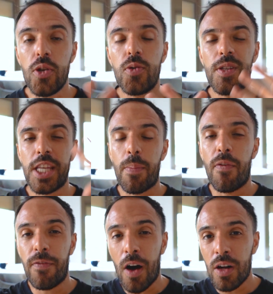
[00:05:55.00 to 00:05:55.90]
Use the same
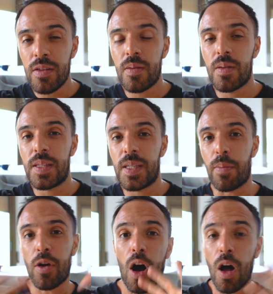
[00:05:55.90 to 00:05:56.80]
fonts, the
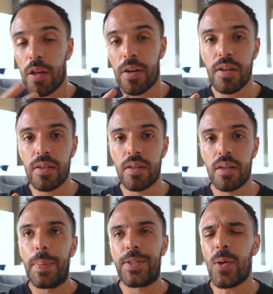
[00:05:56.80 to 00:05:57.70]
same colors,
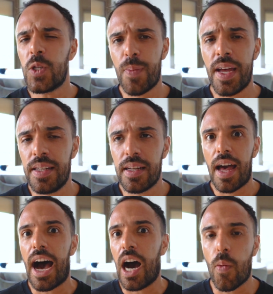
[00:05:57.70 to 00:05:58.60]
but don't spend
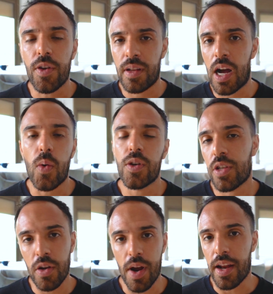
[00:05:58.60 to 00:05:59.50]
hours and hours
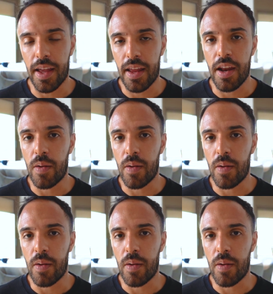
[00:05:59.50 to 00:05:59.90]
curating it